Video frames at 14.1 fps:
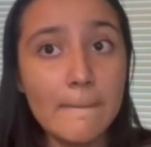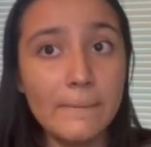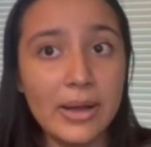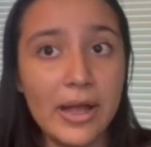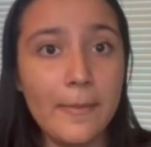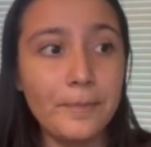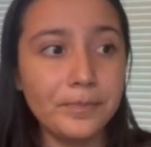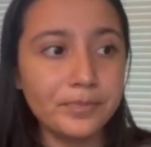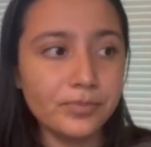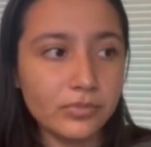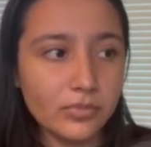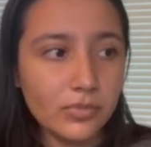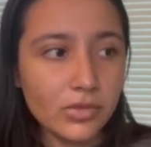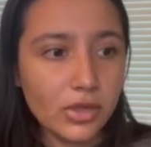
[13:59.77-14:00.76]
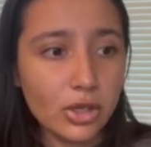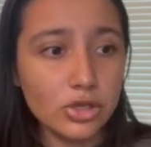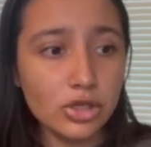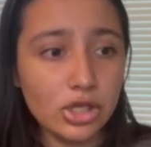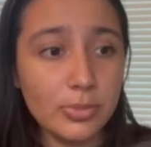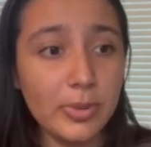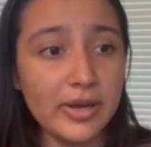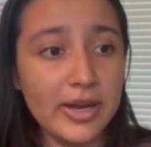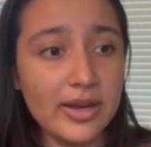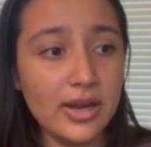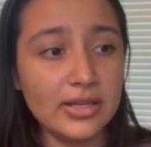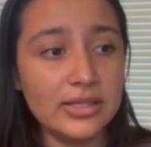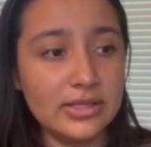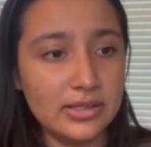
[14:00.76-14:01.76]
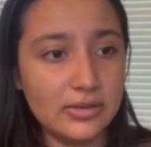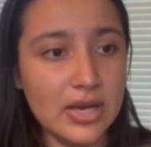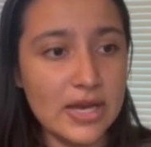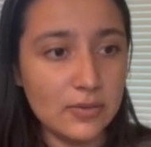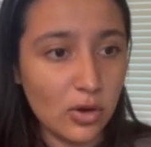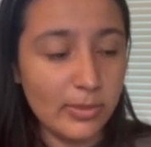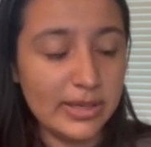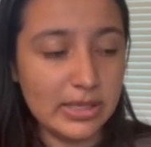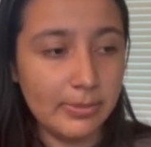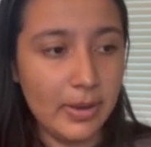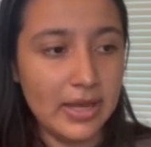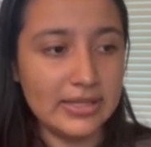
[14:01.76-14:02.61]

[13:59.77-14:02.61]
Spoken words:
But so she put in an enrollment deposit